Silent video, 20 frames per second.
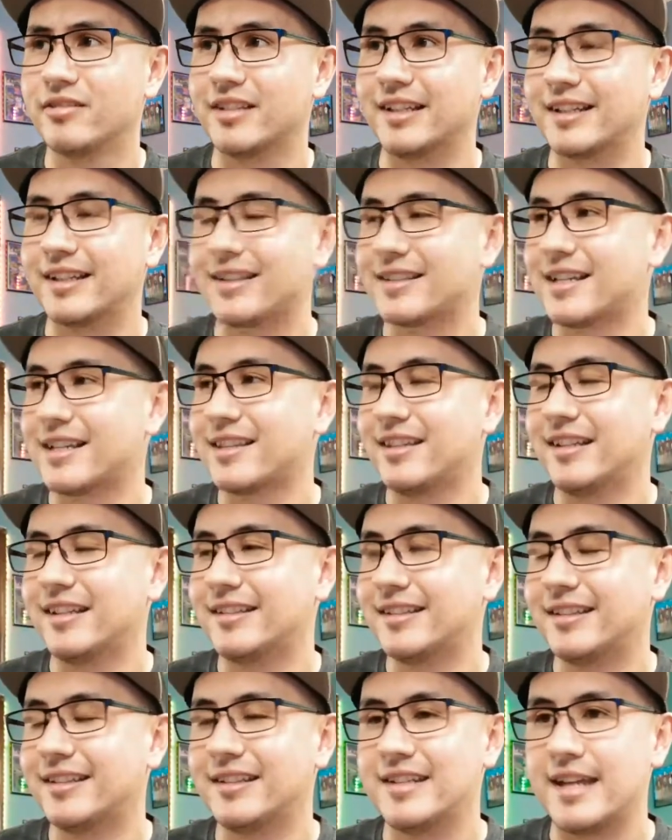it because at the
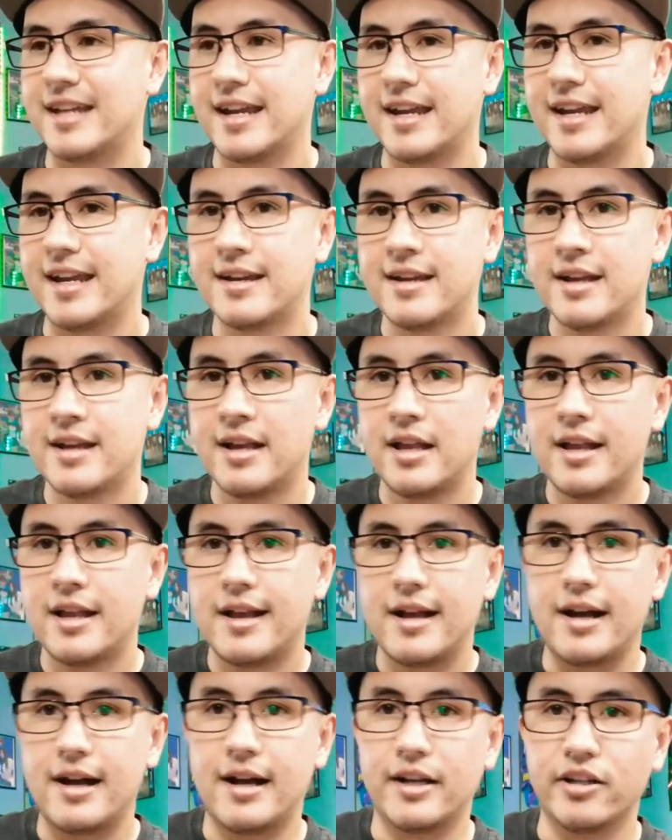end of the day,
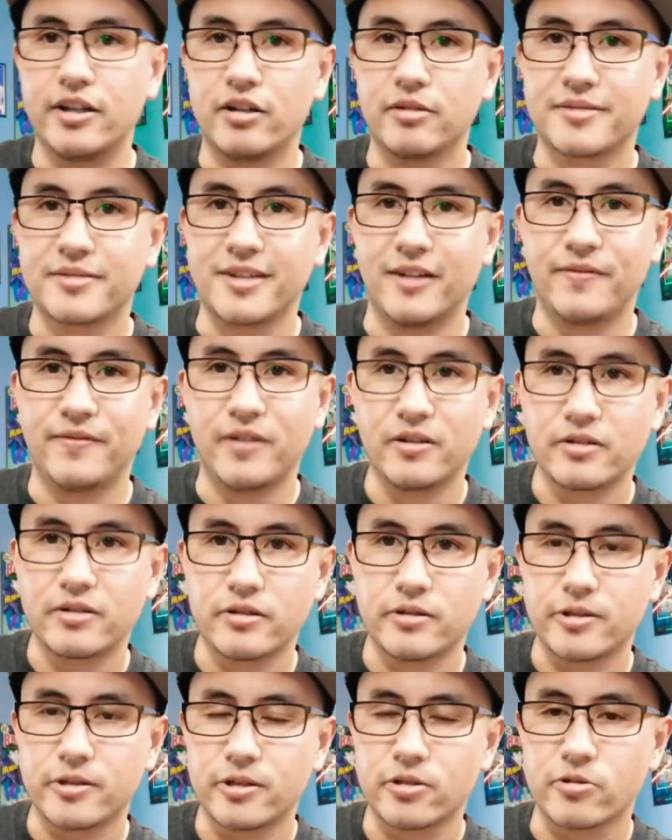cell
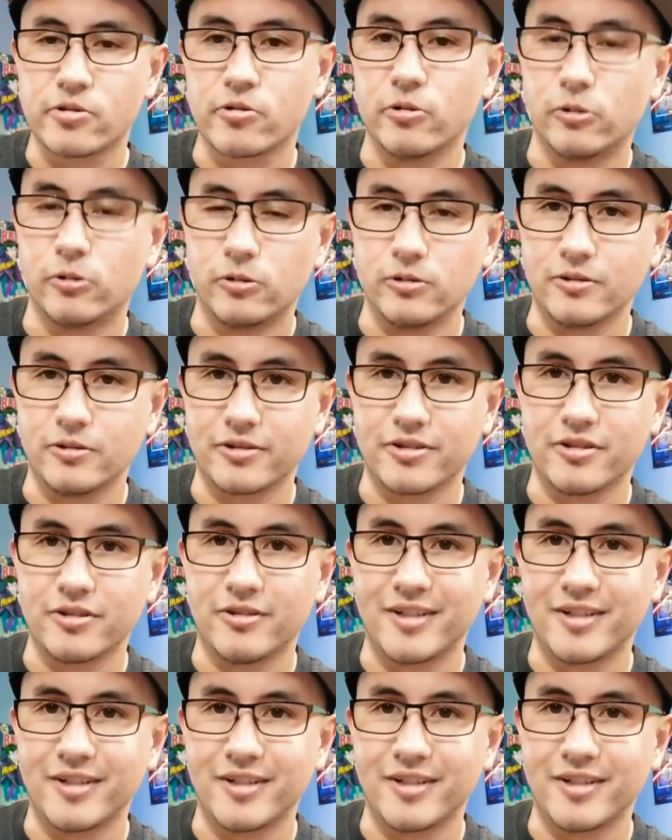phones are just tools.